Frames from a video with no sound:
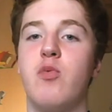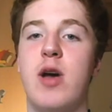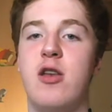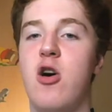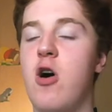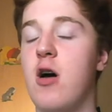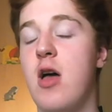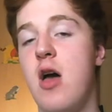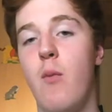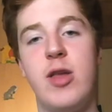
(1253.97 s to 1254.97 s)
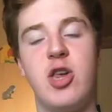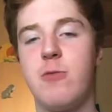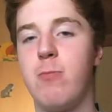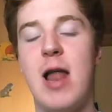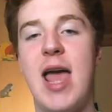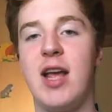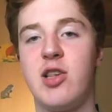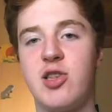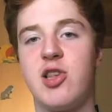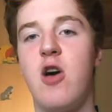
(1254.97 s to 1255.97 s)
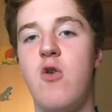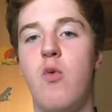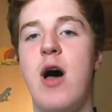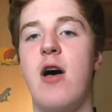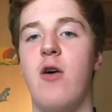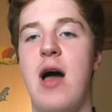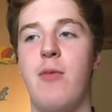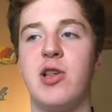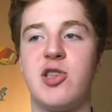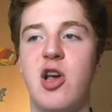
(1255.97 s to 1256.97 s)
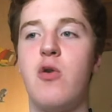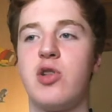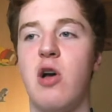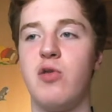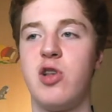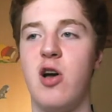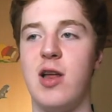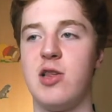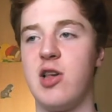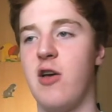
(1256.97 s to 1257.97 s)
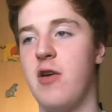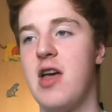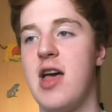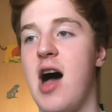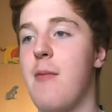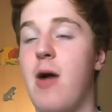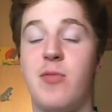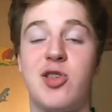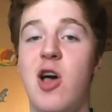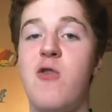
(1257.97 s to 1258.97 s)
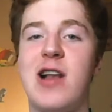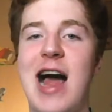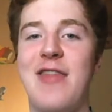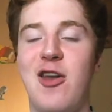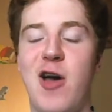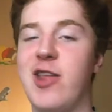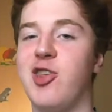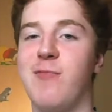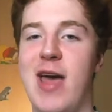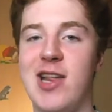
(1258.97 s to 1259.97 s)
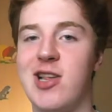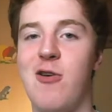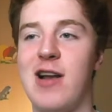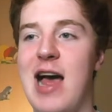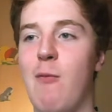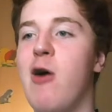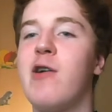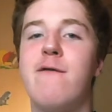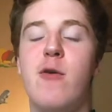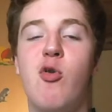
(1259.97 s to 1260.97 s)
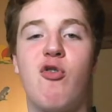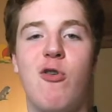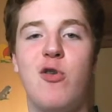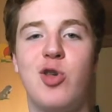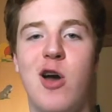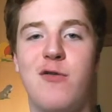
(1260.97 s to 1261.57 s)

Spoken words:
We're just playing so well, and we're so solid. So I'm so glad they're not injured, mate. So glad. Welcome, Football Crew Show.